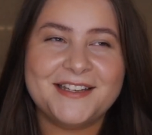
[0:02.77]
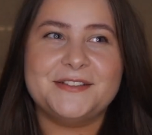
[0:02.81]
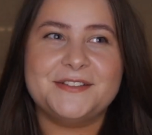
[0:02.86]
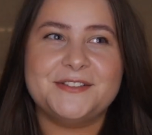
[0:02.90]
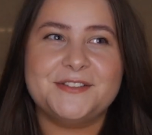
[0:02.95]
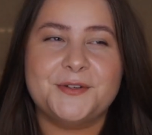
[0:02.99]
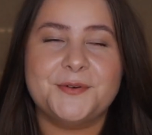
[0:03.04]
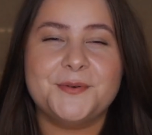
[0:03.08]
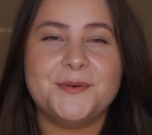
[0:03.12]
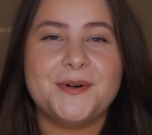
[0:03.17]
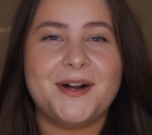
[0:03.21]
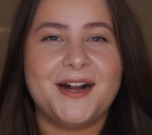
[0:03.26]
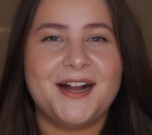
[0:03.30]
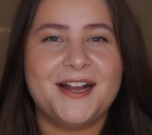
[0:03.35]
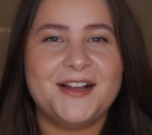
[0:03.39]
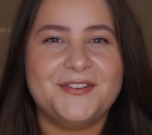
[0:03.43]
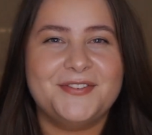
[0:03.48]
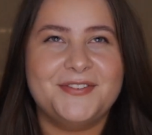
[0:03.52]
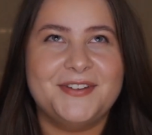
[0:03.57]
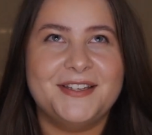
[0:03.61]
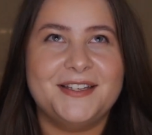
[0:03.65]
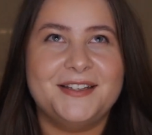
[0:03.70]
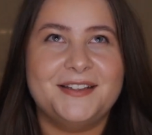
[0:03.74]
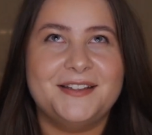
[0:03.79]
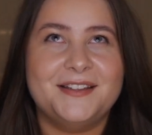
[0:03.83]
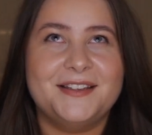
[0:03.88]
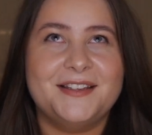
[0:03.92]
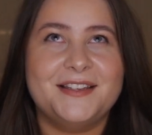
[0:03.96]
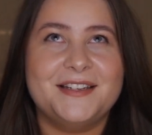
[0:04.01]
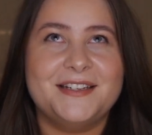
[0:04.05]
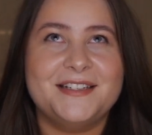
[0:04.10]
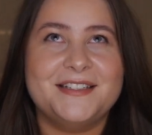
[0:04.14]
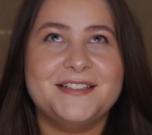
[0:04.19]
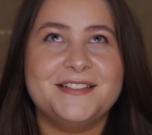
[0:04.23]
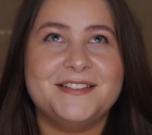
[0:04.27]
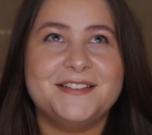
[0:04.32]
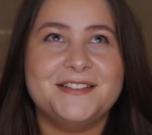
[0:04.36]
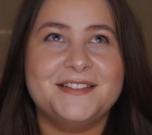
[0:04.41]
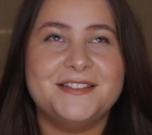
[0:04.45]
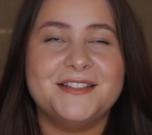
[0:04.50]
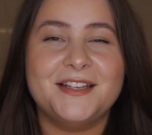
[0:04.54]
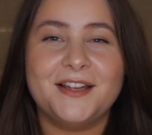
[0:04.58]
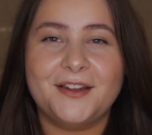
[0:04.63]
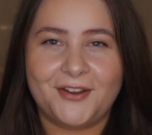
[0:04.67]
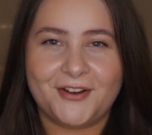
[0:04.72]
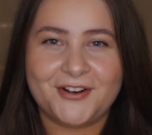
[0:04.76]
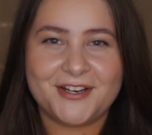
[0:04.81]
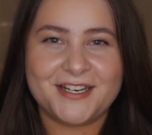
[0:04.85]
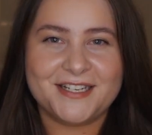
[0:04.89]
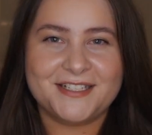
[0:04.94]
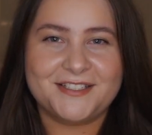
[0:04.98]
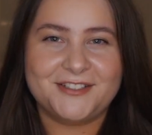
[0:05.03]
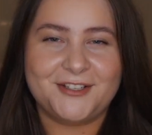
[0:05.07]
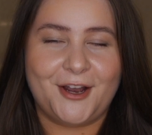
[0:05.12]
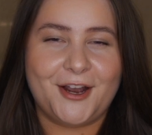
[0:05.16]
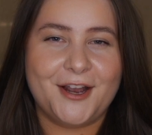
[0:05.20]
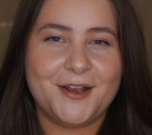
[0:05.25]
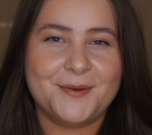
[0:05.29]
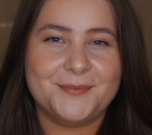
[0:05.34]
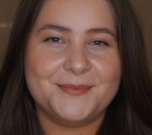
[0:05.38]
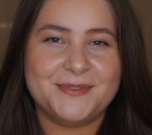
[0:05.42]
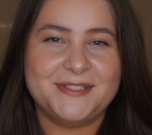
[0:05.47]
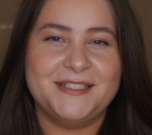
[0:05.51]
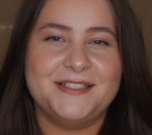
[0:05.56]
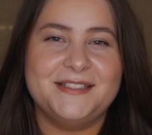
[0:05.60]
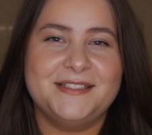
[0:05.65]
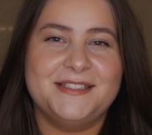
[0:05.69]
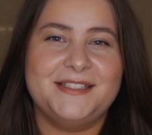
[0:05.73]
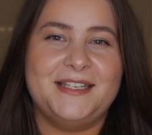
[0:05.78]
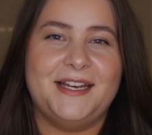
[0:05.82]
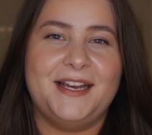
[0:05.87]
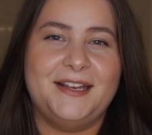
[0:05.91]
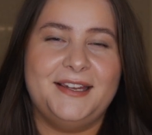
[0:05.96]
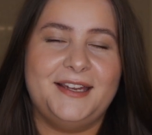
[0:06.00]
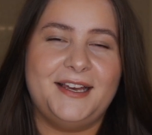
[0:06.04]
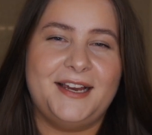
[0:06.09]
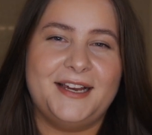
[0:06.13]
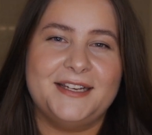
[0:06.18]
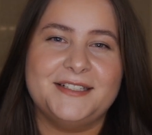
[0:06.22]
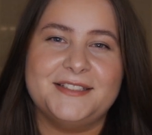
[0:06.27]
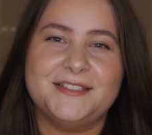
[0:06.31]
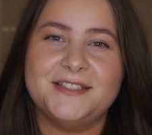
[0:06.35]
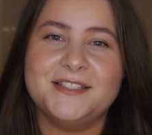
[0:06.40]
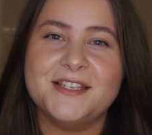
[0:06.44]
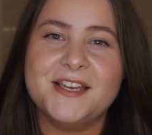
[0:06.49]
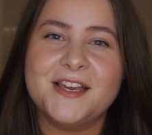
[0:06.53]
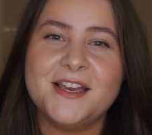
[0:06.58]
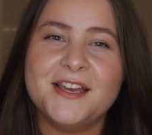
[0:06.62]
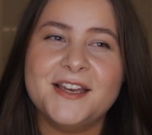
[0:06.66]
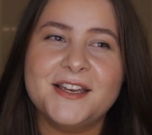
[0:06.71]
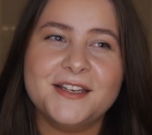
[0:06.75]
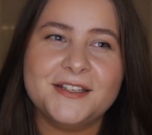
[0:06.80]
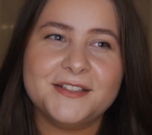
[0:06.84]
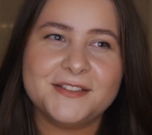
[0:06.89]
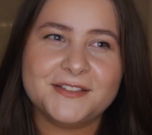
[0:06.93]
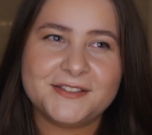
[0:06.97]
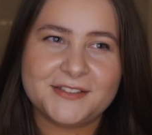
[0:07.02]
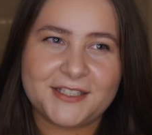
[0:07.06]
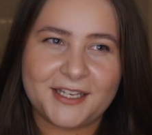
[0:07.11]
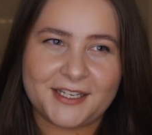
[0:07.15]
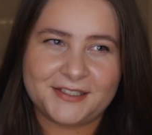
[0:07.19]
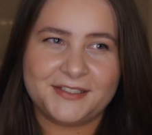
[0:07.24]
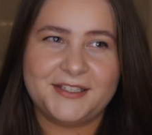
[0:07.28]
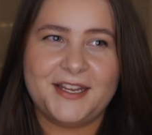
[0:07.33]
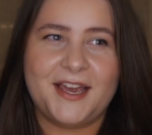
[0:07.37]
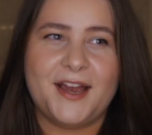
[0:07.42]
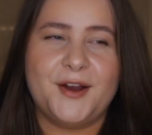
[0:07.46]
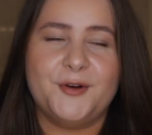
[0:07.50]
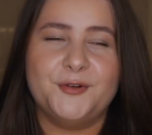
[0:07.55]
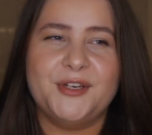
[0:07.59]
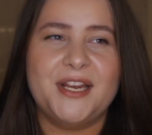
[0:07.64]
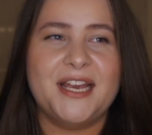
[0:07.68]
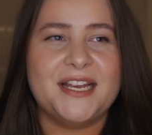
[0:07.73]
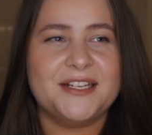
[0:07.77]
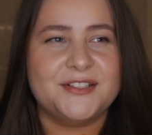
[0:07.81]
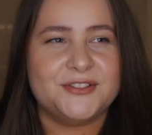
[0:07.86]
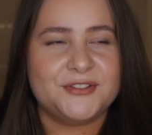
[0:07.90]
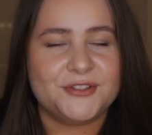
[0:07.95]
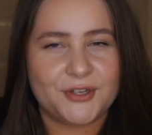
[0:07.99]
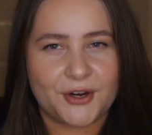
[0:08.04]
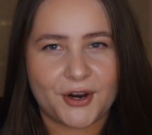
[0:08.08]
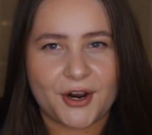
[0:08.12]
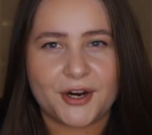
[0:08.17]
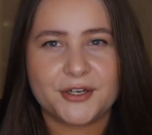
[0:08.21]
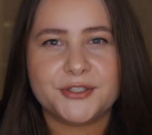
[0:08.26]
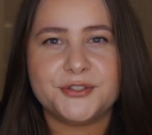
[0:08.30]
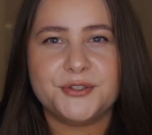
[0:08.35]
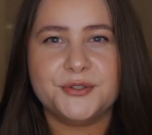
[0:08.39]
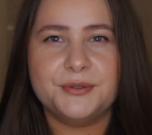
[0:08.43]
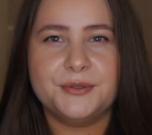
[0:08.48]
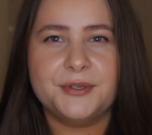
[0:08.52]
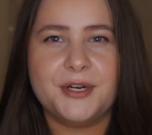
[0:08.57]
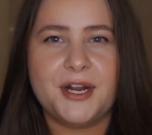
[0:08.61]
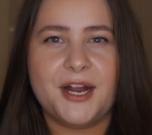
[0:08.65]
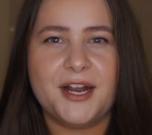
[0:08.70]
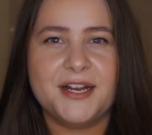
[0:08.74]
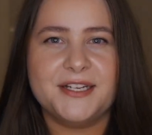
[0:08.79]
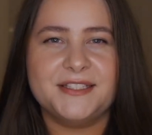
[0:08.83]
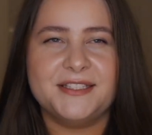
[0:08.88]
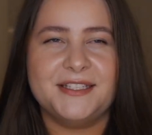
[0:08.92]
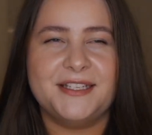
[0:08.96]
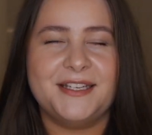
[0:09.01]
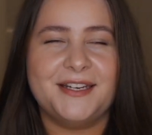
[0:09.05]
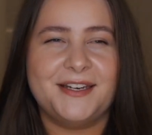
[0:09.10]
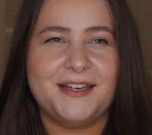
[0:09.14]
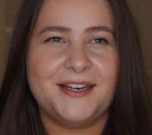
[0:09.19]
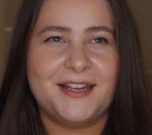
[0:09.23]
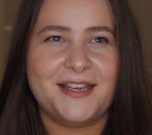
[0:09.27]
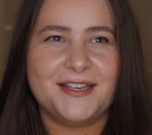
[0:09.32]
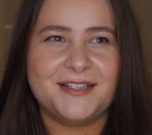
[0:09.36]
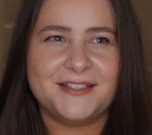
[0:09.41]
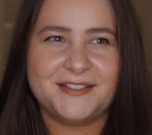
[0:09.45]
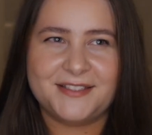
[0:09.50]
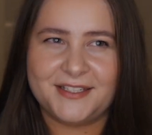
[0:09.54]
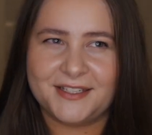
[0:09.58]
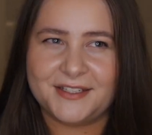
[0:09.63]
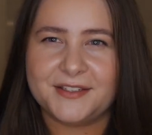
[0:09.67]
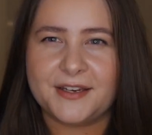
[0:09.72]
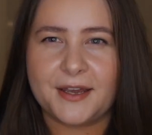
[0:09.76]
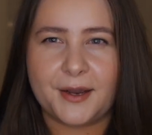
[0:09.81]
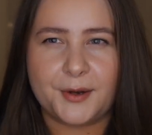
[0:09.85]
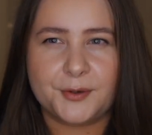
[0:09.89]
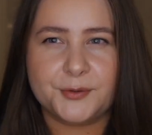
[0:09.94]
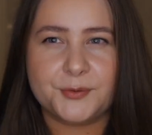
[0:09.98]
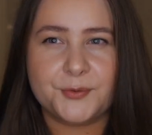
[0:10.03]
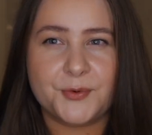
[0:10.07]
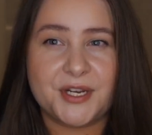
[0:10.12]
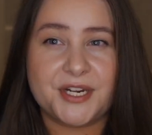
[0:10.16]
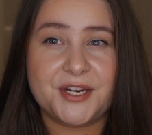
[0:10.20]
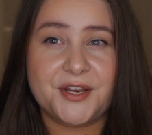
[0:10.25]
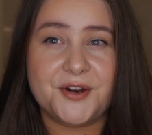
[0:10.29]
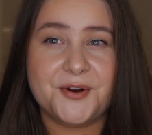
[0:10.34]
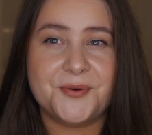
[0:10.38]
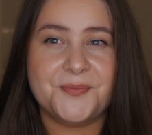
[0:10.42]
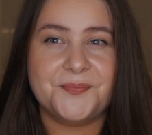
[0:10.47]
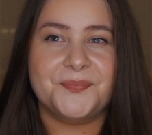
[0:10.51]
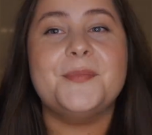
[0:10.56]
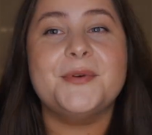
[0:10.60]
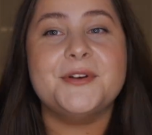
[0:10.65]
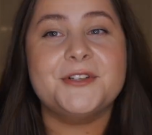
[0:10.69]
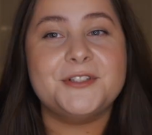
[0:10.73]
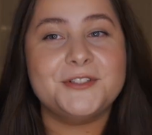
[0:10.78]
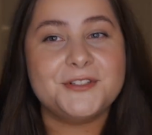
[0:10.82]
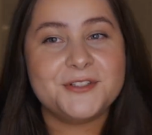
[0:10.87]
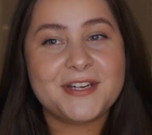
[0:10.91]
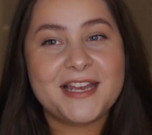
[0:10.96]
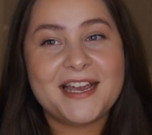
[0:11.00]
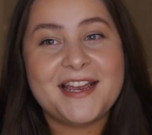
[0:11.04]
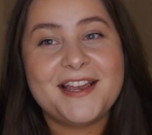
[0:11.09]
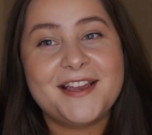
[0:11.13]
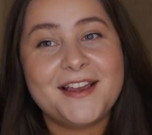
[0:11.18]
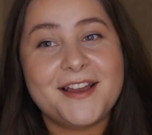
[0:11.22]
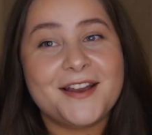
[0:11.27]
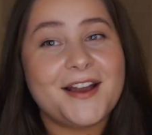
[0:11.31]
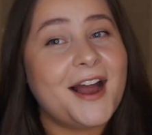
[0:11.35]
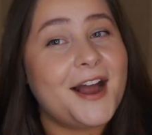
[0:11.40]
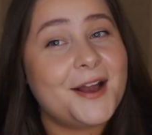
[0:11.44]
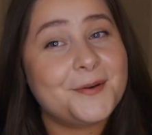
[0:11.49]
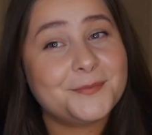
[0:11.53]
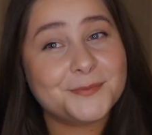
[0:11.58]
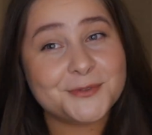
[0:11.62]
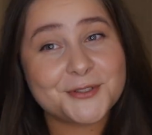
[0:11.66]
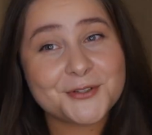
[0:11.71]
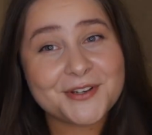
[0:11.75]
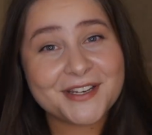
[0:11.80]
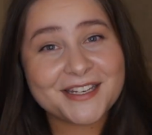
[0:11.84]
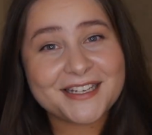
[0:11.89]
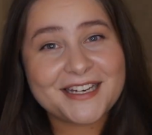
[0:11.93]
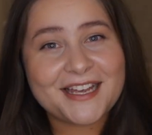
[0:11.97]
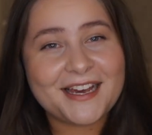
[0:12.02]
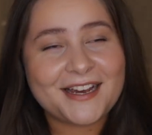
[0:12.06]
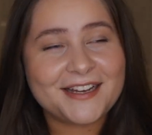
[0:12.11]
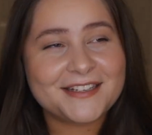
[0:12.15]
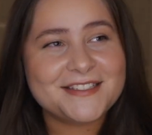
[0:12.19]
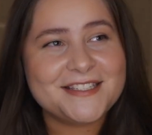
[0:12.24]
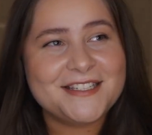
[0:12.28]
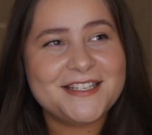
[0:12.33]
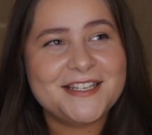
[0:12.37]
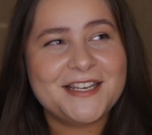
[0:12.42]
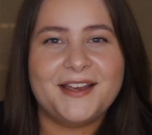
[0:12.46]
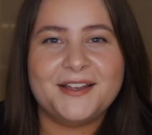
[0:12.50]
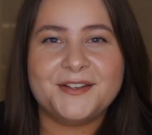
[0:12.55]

So I feel it is the longest time since I last sat down and talked to you guys in a sit down video, but today I'm doing that.